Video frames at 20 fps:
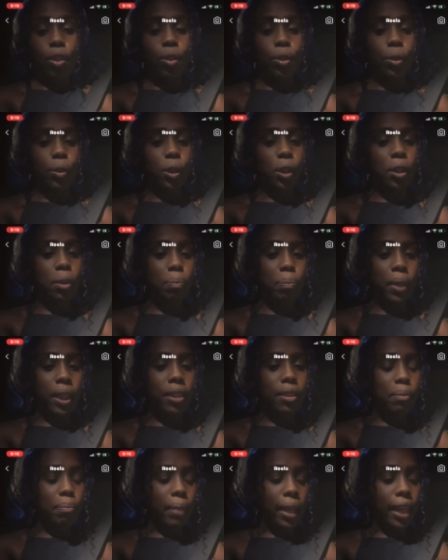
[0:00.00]
You should
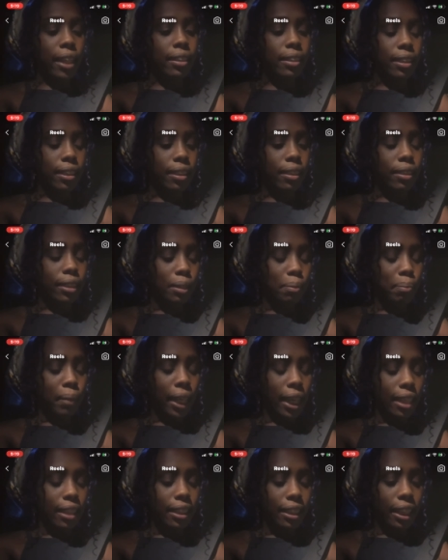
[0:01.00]
be
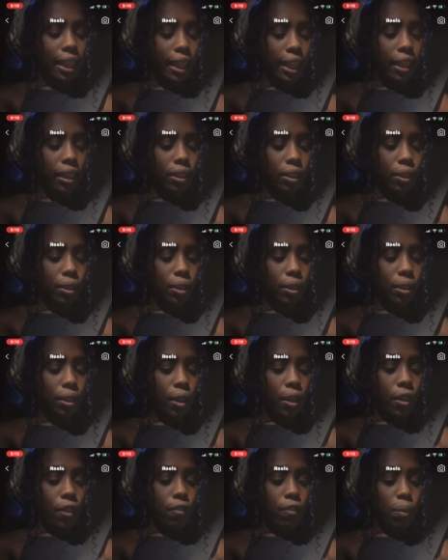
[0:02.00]
demanding
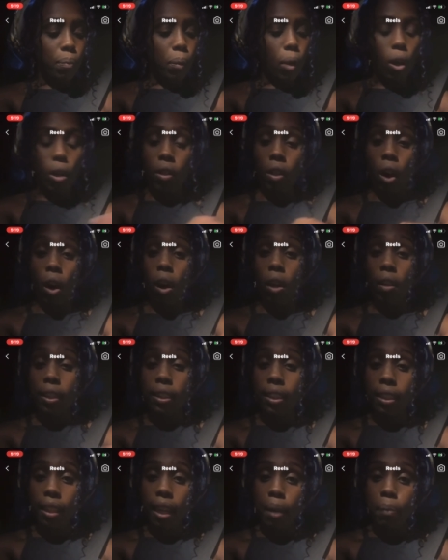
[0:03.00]
answers from all
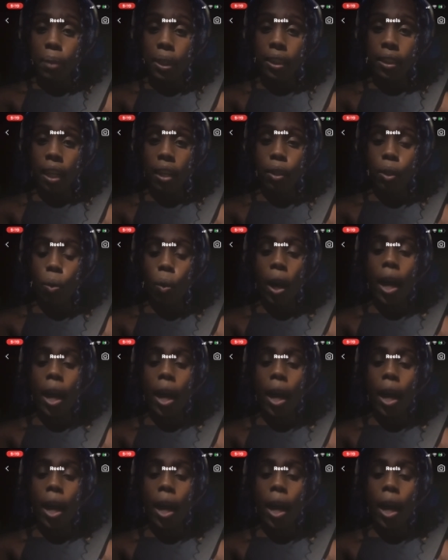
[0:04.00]
the celebrities that are